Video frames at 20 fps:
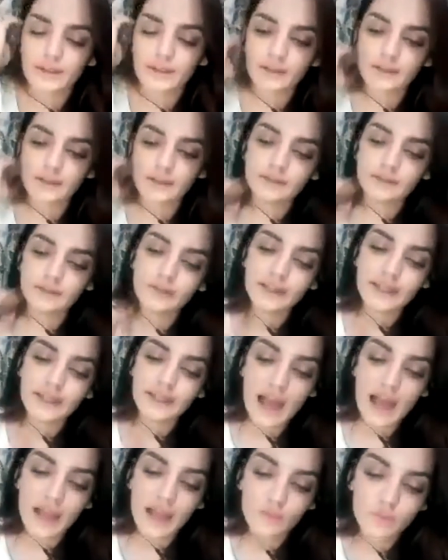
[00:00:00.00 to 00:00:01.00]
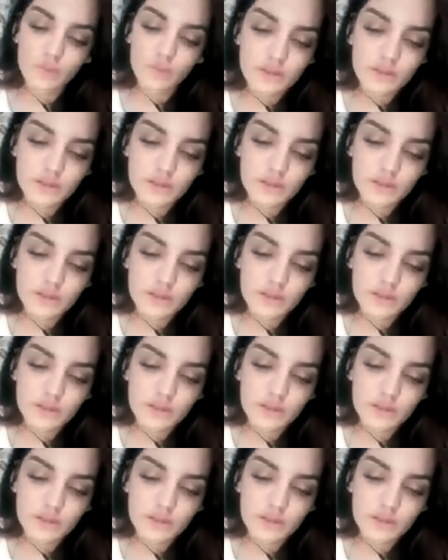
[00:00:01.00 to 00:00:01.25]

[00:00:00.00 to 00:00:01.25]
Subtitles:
when I was